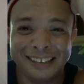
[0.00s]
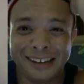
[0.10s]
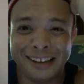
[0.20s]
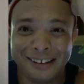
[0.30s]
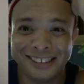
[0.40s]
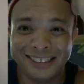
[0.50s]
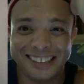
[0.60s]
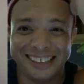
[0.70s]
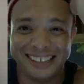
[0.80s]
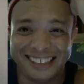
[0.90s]
There she
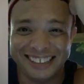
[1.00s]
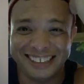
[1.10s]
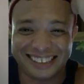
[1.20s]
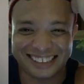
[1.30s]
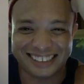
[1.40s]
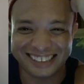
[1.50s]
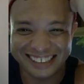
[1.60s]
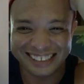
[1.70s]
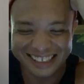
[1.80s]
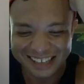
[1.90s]
is,
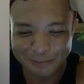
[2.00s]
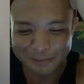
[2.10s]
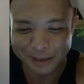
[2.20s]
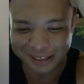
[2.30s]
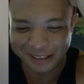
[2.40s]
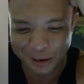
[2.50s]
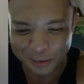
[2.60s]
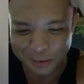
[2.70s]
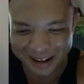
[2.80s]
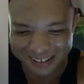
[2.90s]
Miss
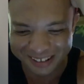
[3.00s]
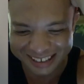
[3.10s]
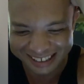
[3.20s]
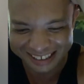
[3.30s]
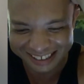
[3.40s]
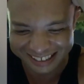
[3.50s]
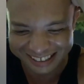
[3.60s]
Homerica.